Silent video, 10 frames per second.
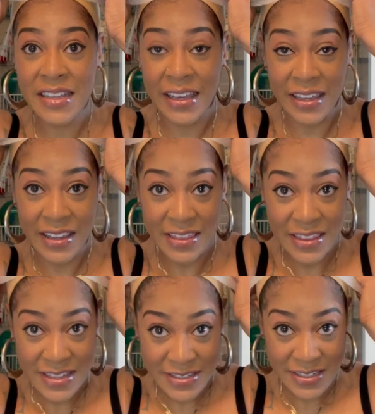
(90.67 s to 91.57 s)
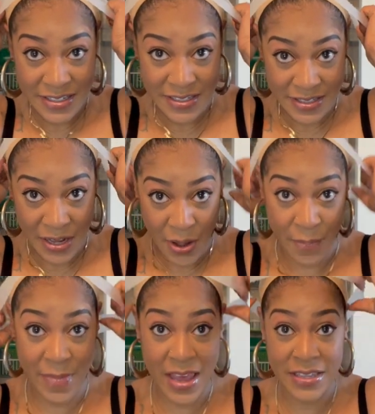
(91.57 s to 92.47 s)
and this is
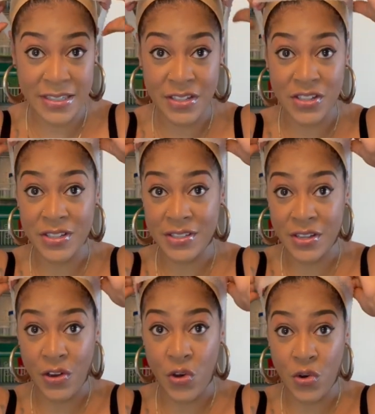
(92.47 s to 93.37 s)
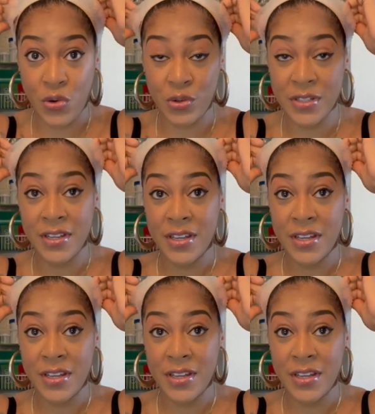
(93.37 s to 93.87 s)
amazing just to hold